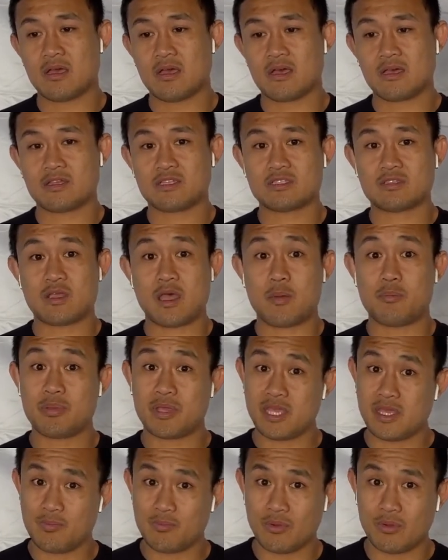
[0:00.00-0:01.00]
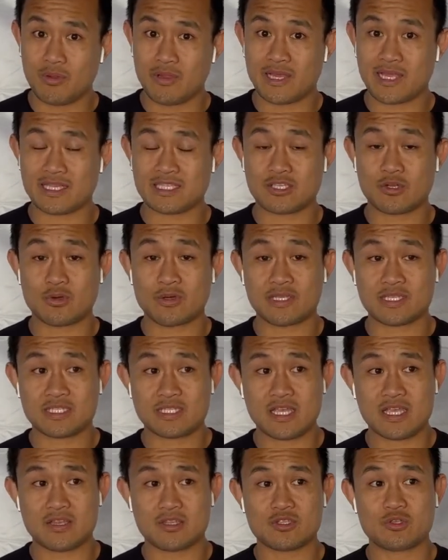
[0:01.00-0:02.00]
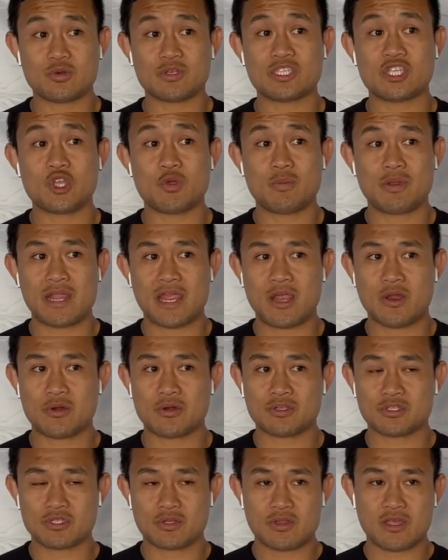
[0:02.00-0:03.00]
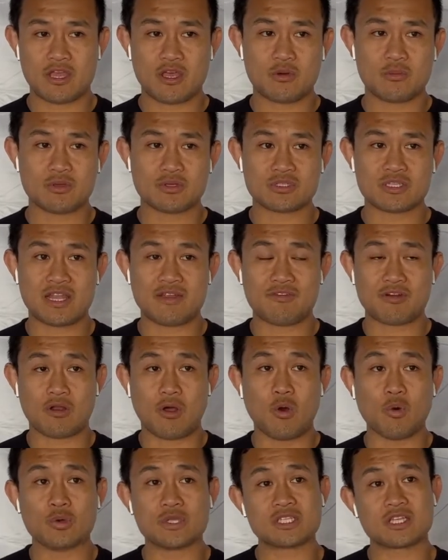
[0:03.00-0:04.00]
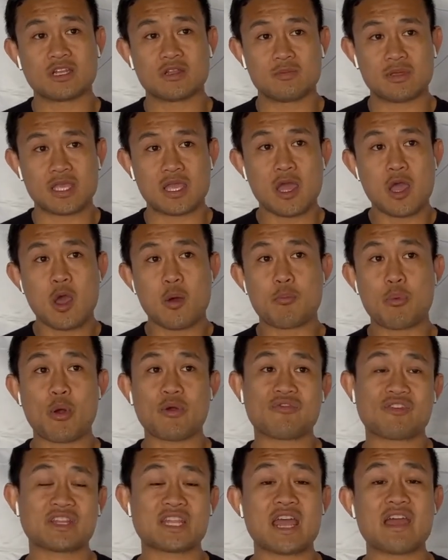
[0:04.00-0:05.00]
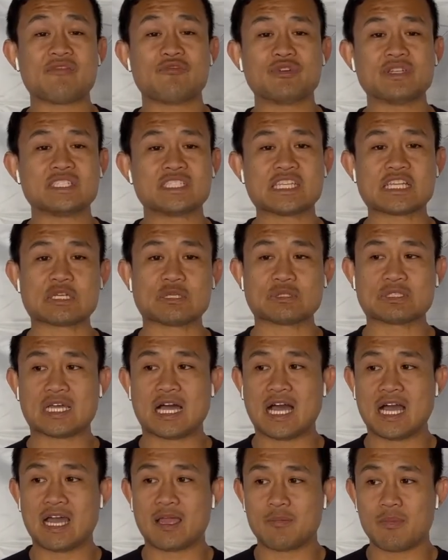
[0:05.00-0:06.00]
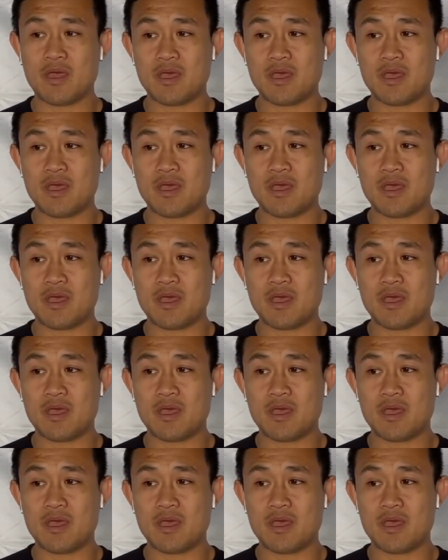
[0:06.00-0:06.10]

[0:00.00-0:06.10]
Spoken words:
As people, like I always say, there's always human error, so the elbow is never always going to be perfect every single time,